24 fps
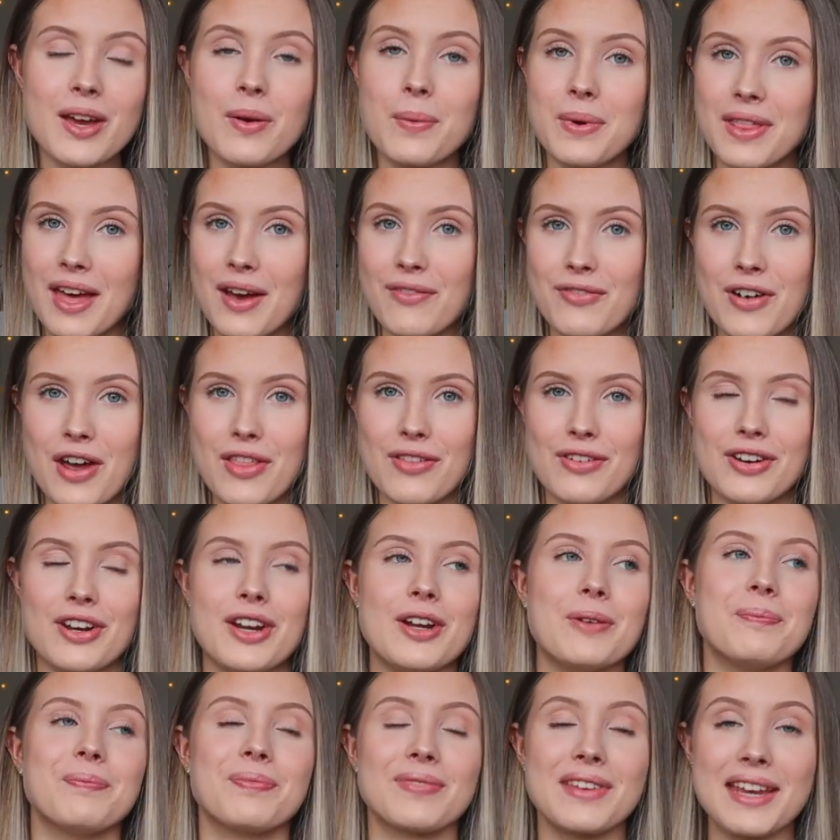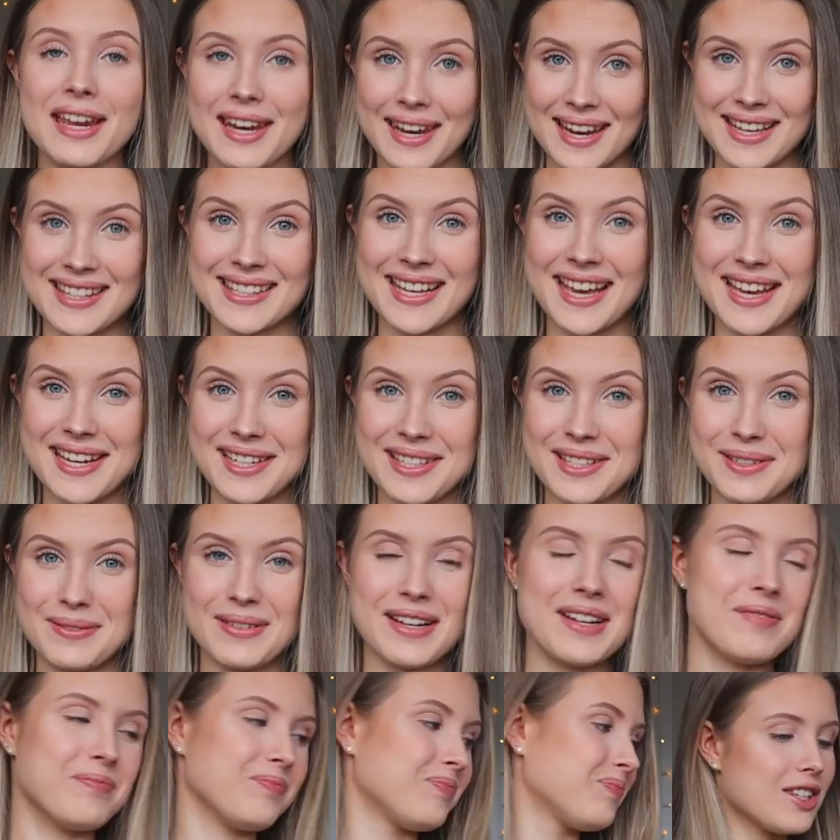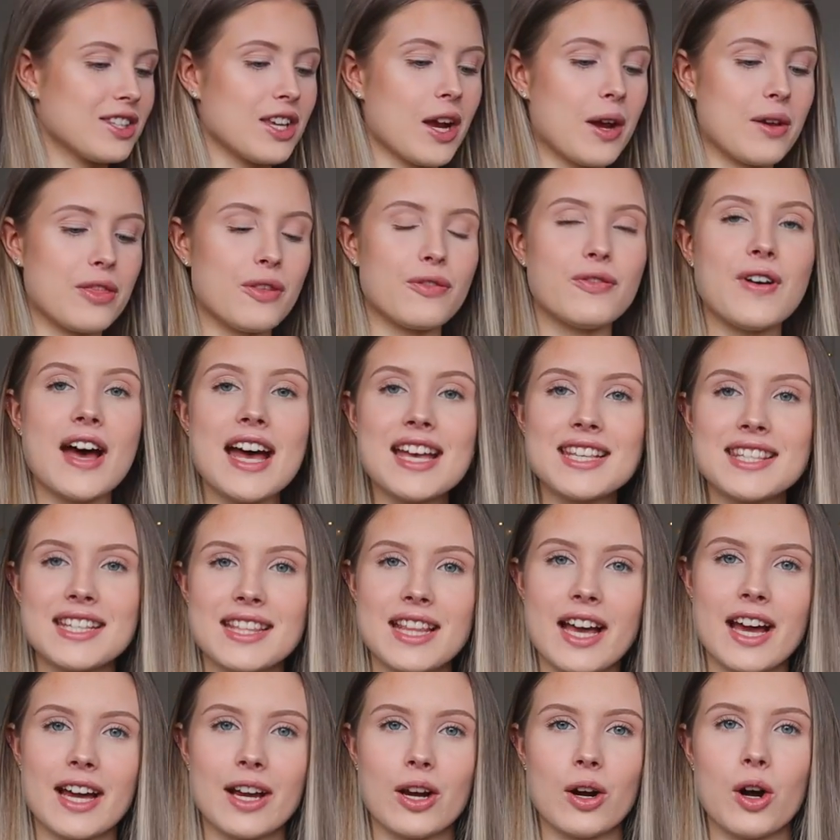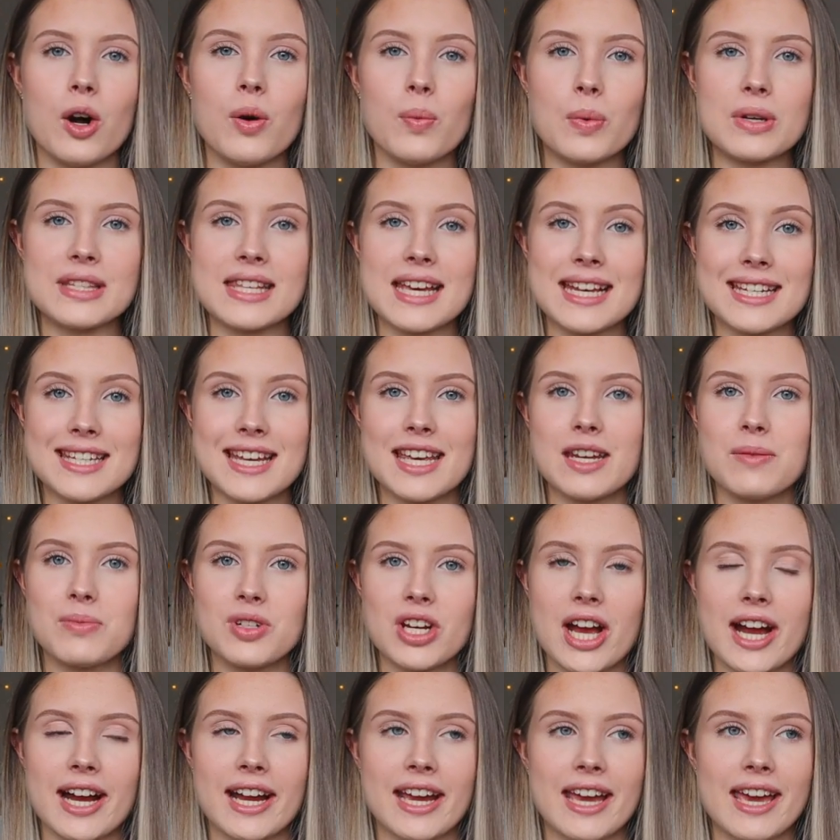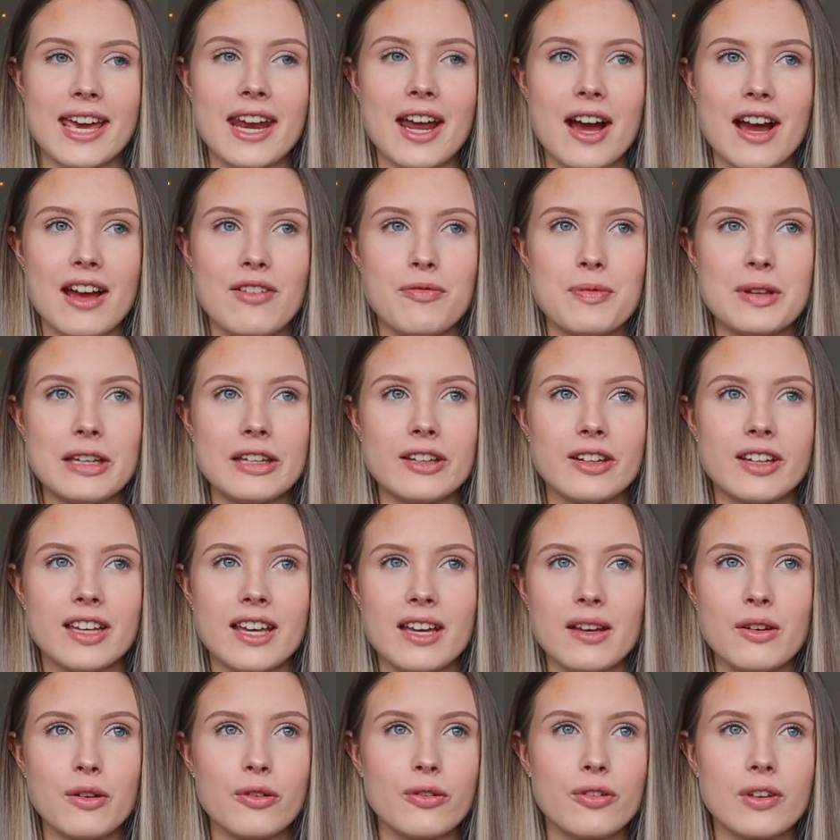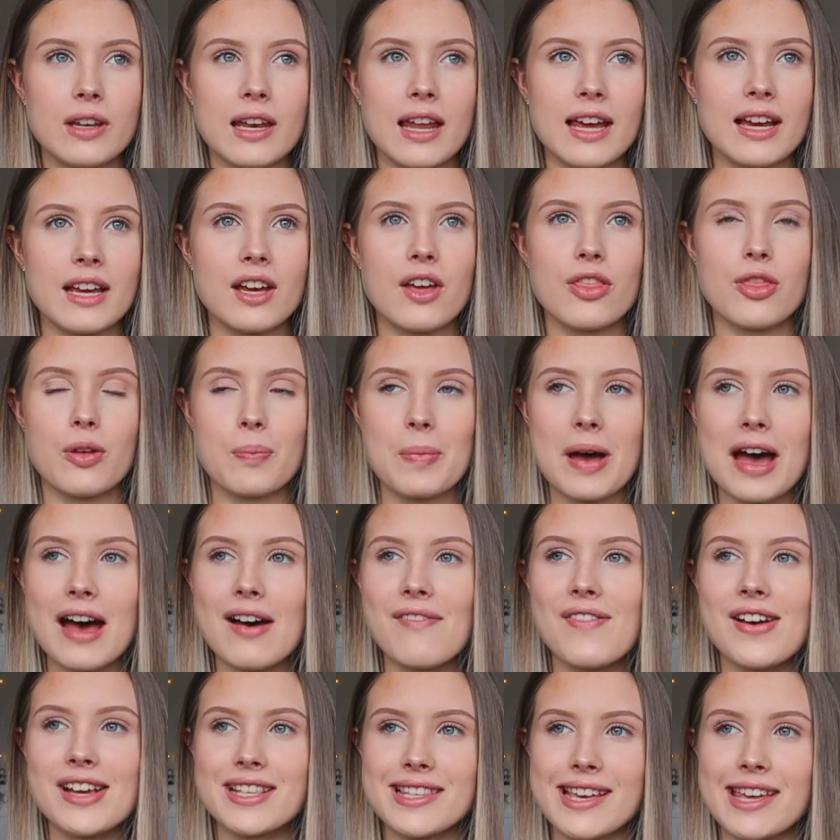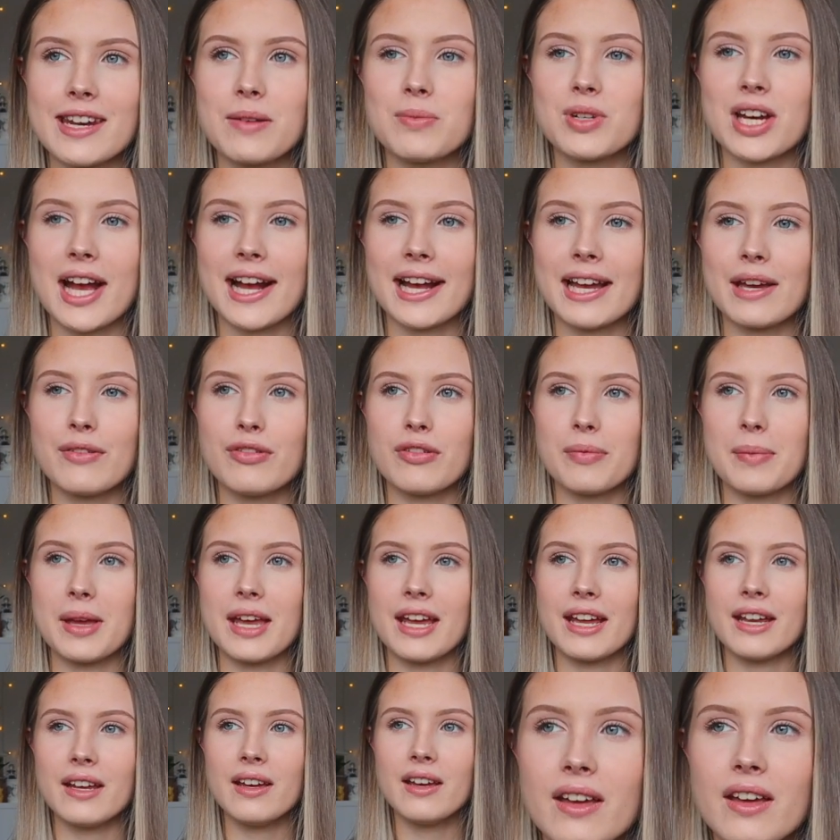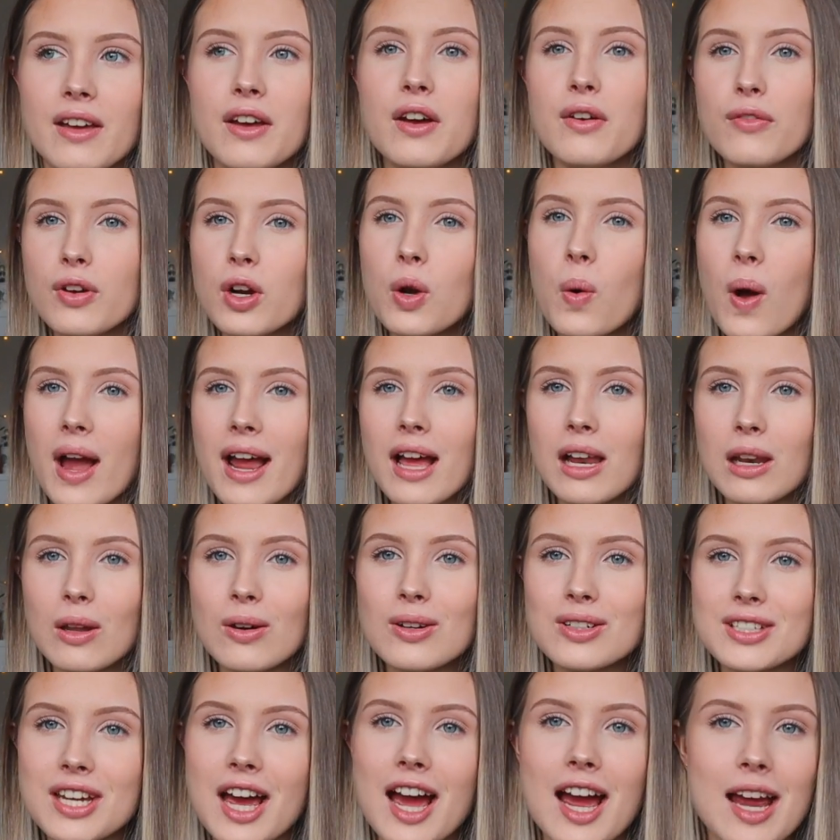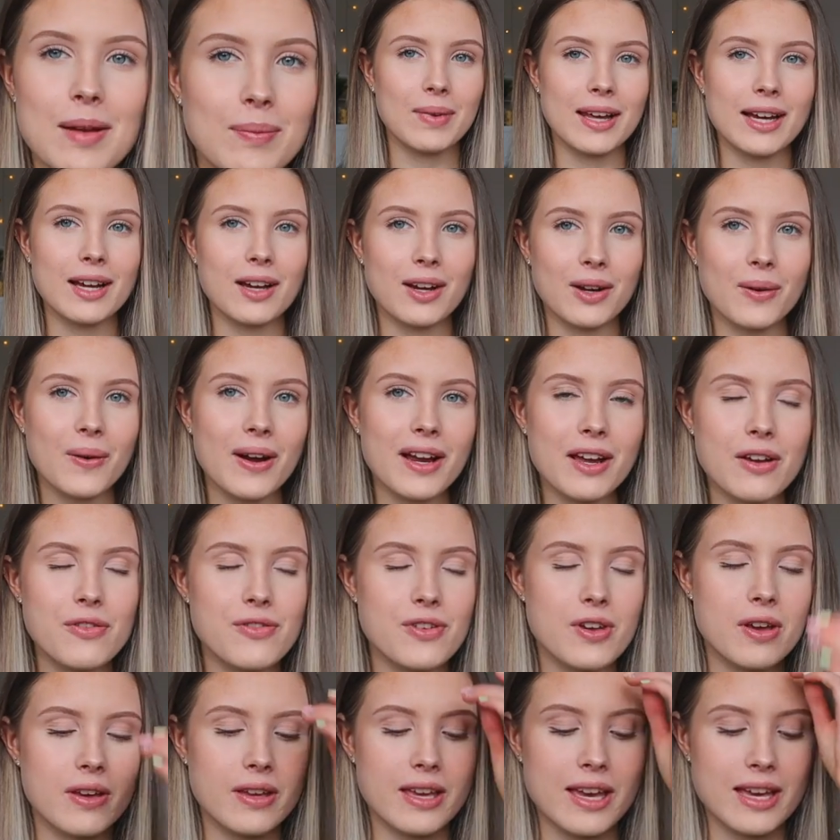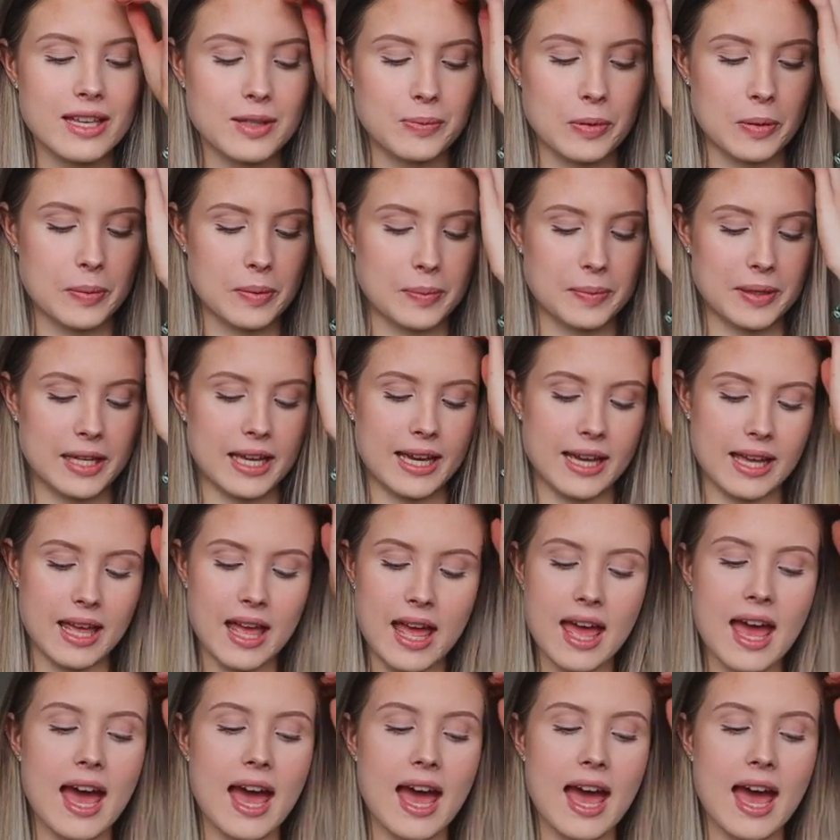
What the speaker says: without further ado, let's get into it. So, the first thing that I got was a denim jacket. I've been looking for, like, the perfect denim jacket for me for quite a long time, like quite a few years probably,